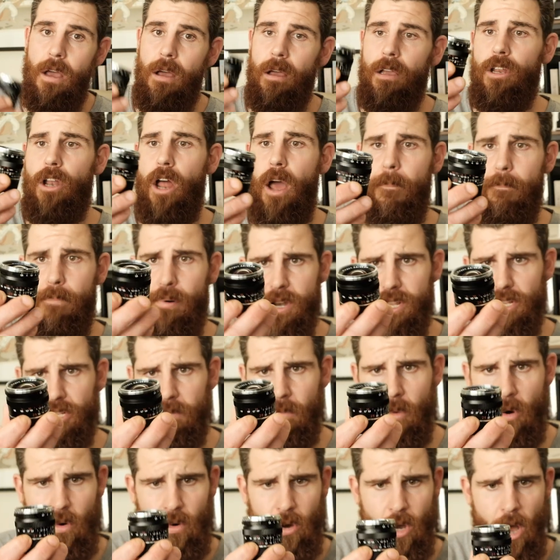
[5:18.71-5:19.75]
you know, a pretty
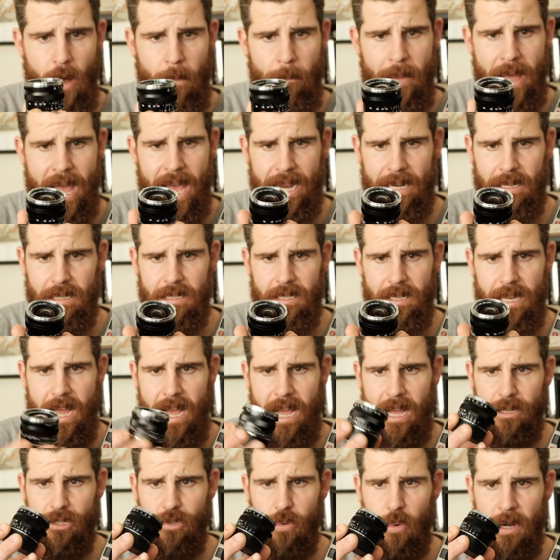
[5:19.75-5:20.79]
small compact
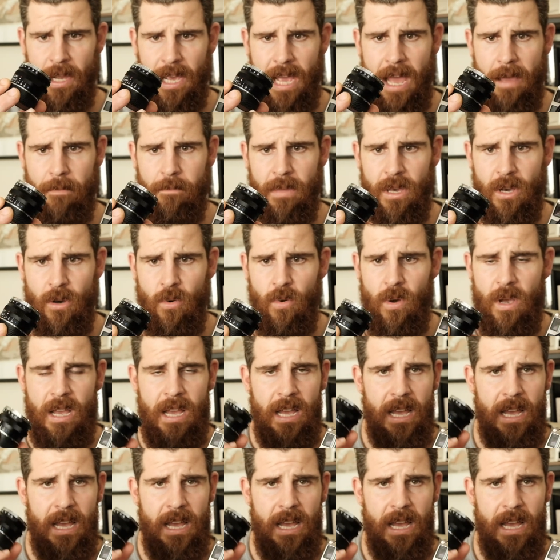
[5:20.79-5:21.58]
28mm.